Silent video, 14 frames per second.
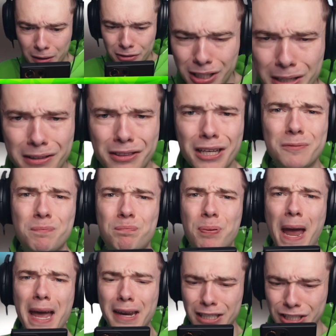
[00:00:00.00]
Did, did
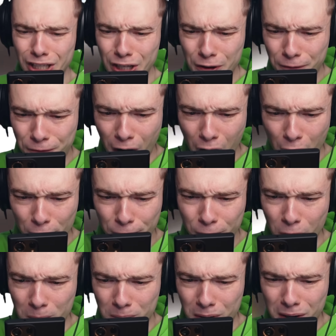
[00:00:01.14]
pandas evolve
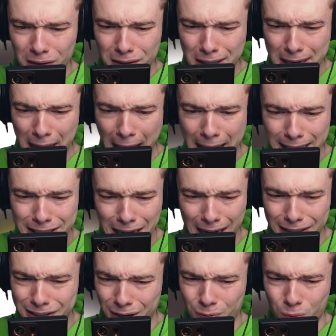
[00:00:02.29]
from cats? I
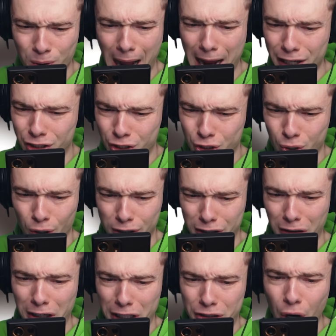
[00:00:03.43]
d I
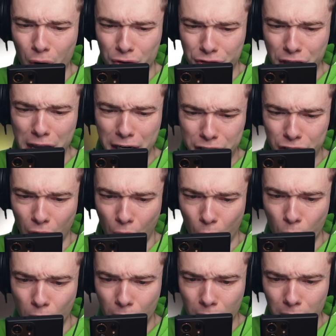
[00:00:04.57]
certainly don't think
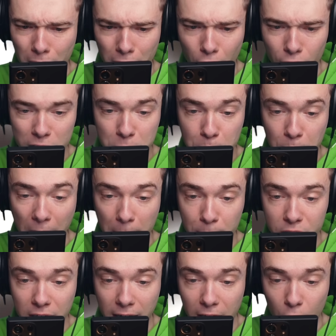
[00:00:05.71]
so. I know there's
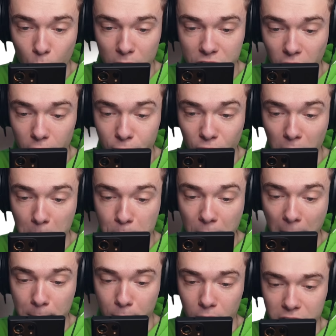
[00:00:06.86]
peppers. I gotta watch out for the
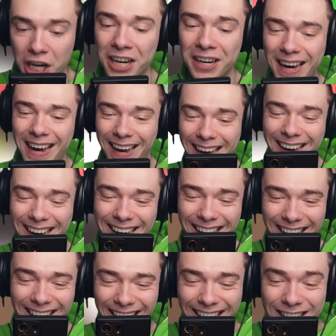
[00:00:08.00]
peppers.
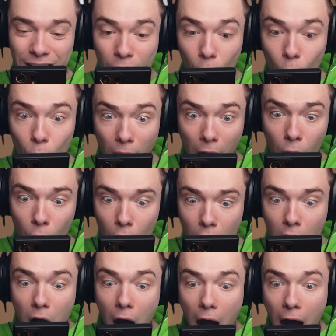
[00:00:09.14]
Whoa!
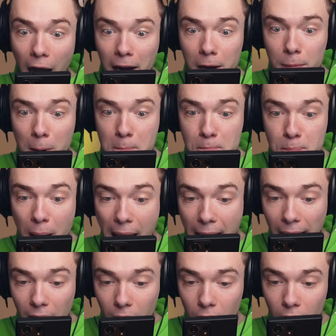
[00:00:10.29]
I am a
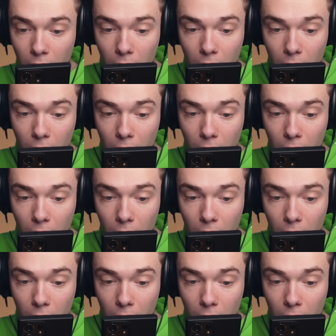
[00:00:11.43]
bear!